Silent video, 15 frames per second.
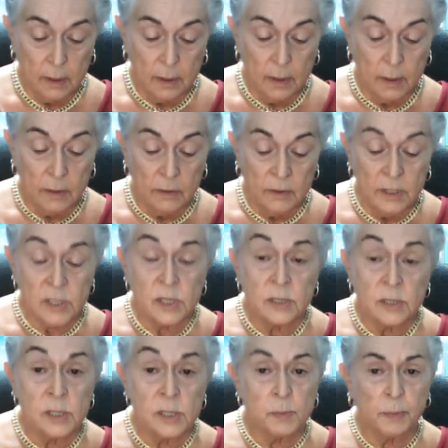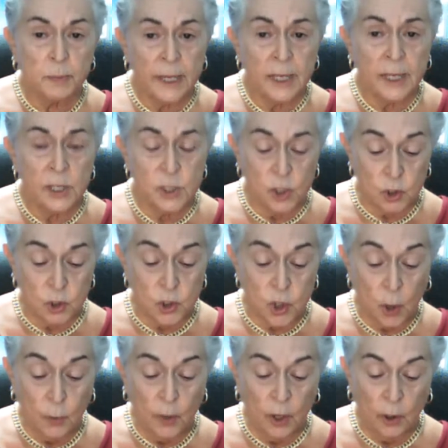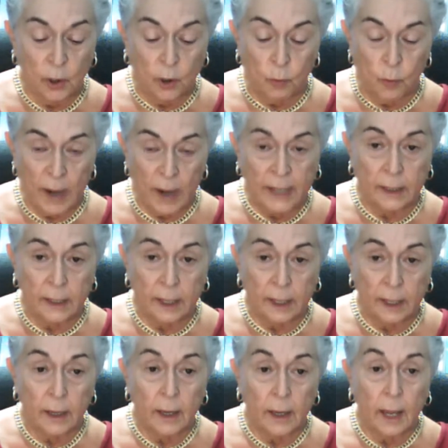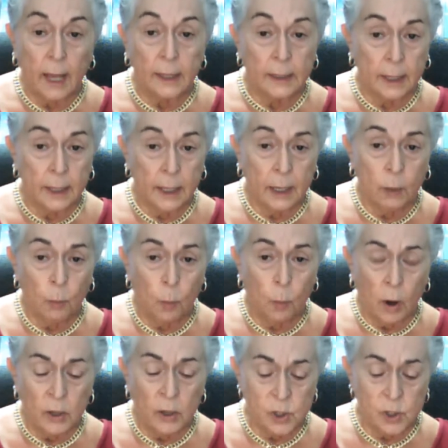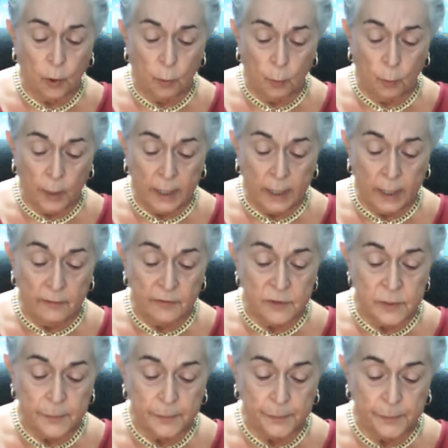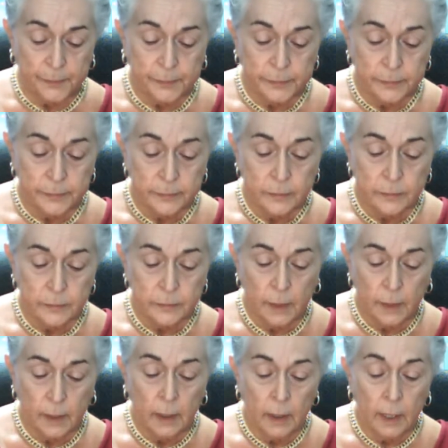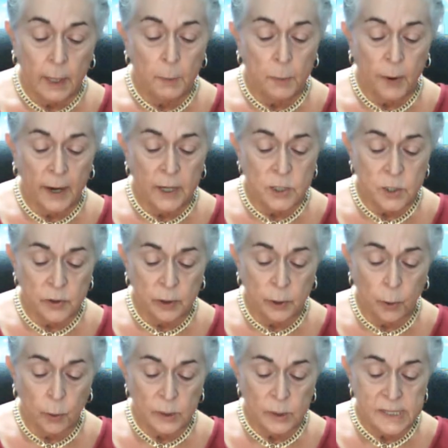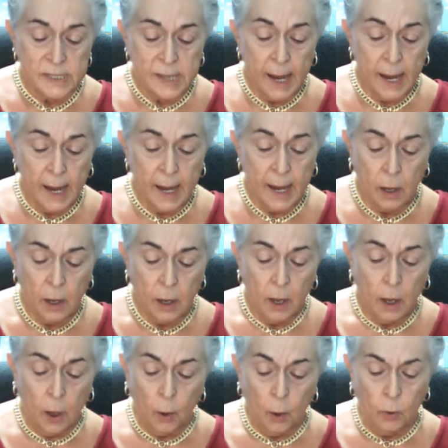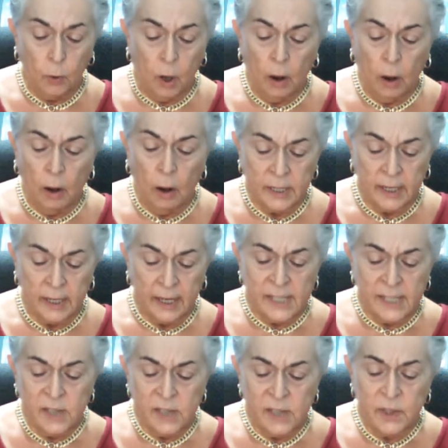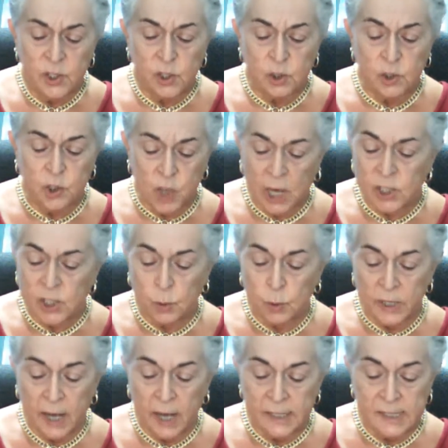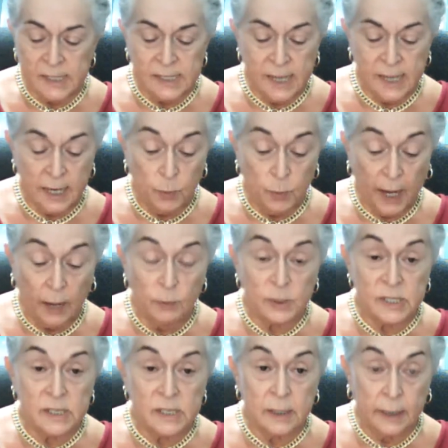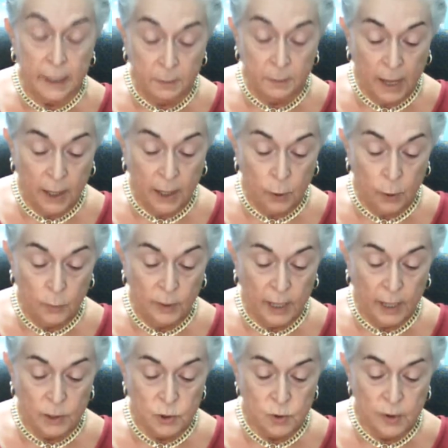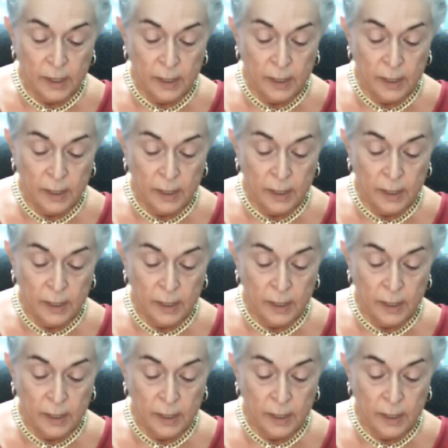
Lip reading: This displeased Jonah greatly, and he was grieved. He prayed to the Lord, saying, O God, isn't this just what I said when I was still in my own country?